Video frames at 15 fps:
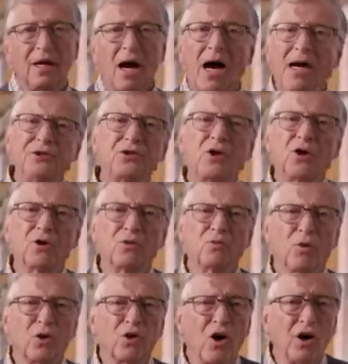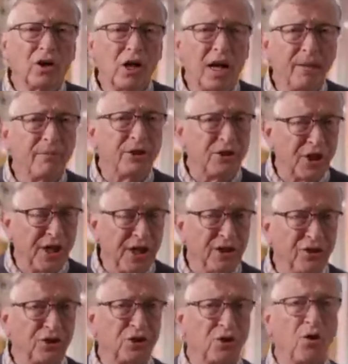I started work on climate
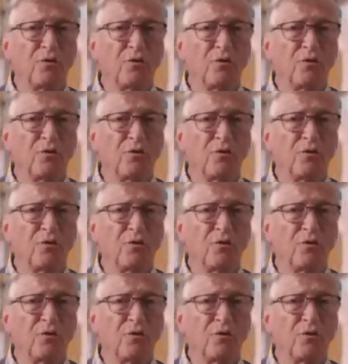change